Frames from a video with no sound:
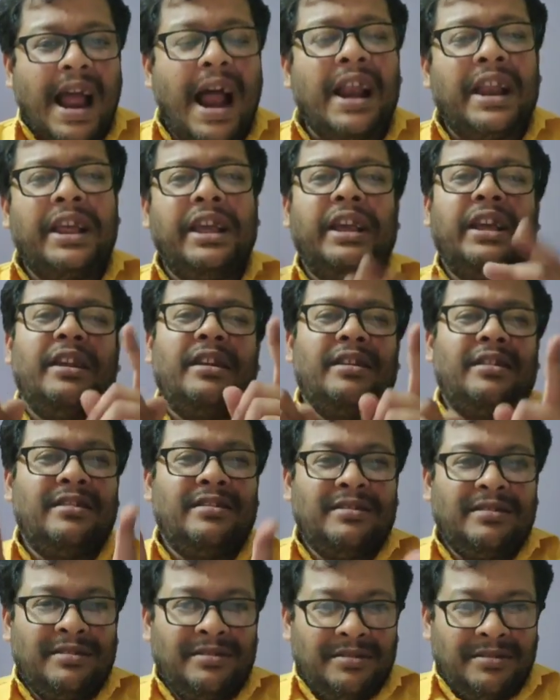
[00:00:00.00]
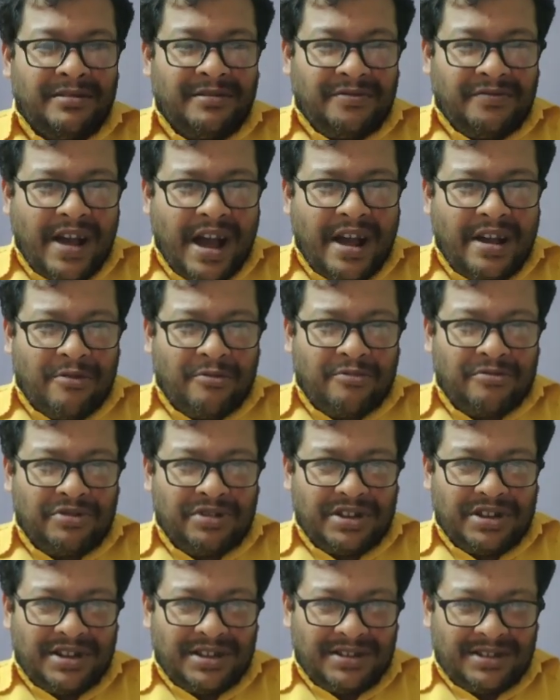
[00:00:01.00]
and he
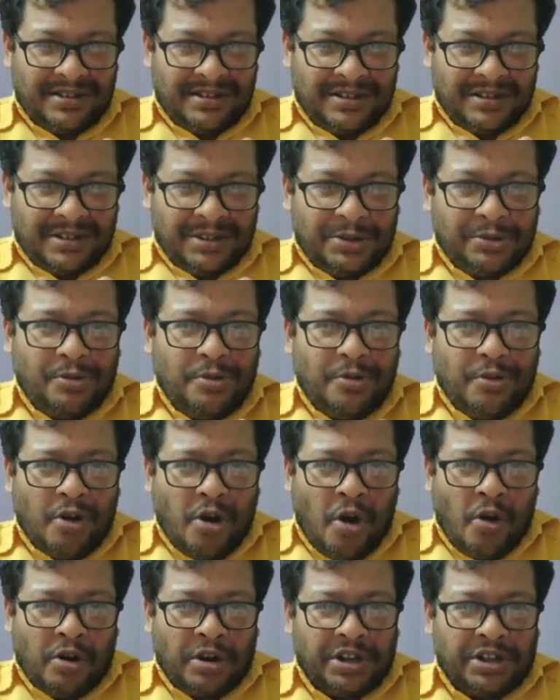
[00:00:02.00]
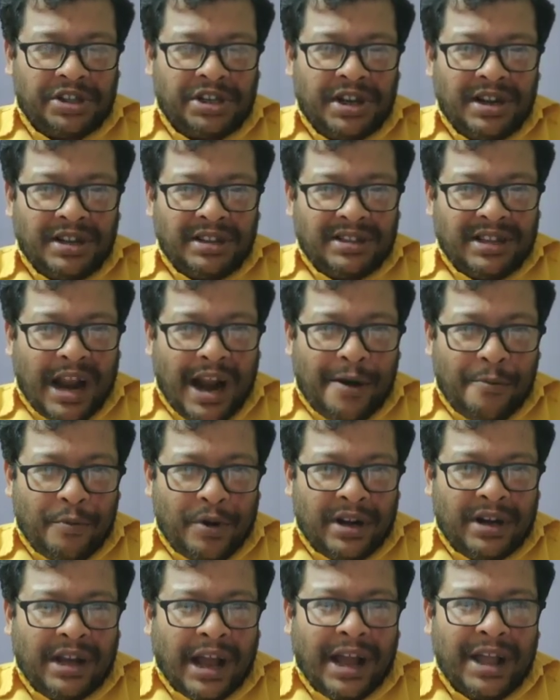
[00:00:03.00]
found two roads
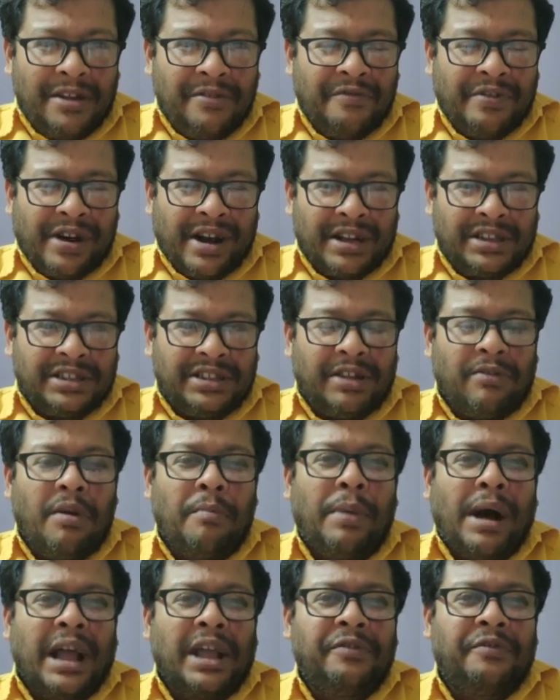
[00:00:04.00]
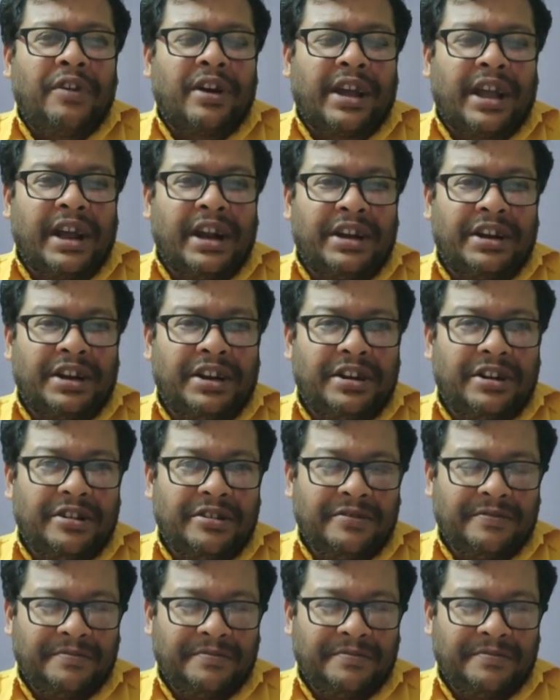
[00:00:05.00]
that were diverged, they were bifurcated.